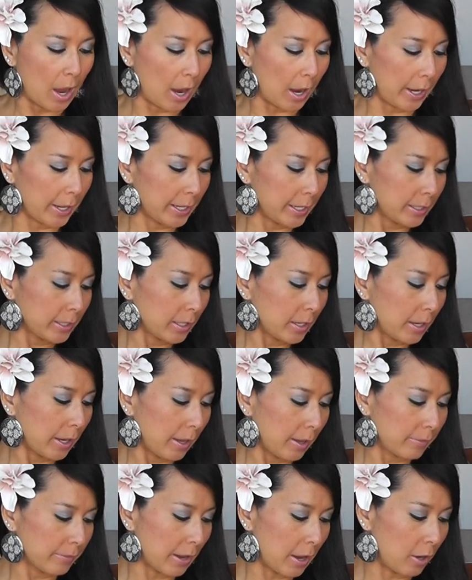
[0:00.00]
I
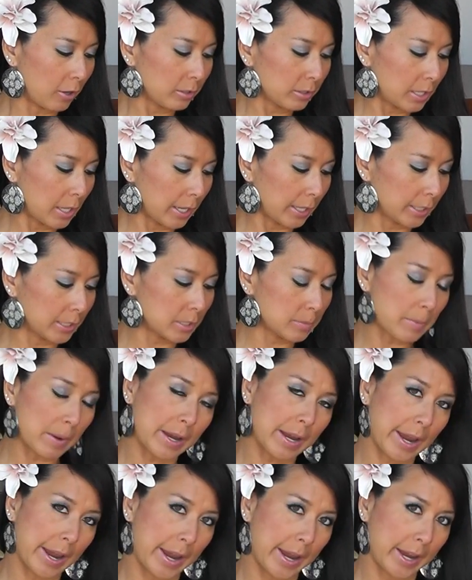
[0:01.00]
have outlined my
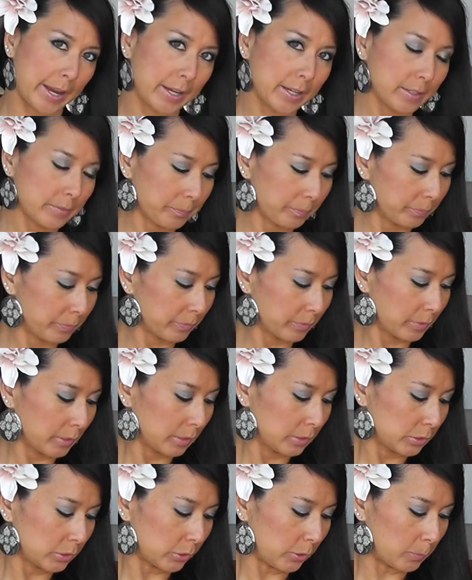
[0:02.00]
A,
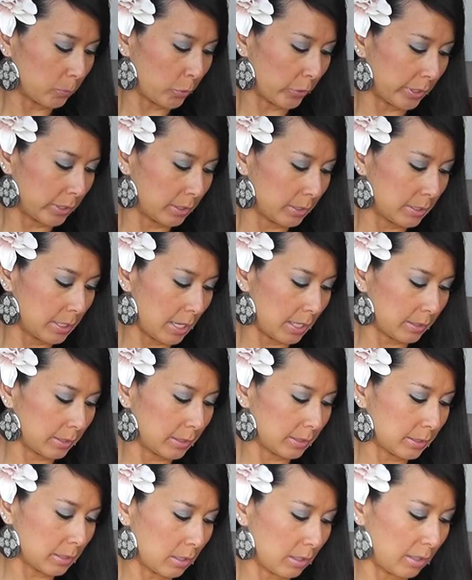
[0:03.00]
so I'm going to take
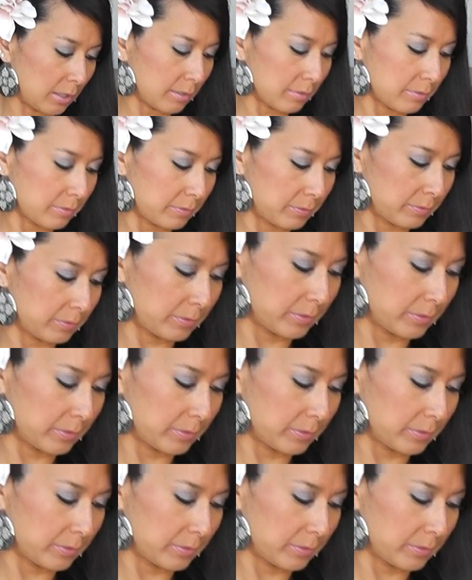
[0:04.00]
this off,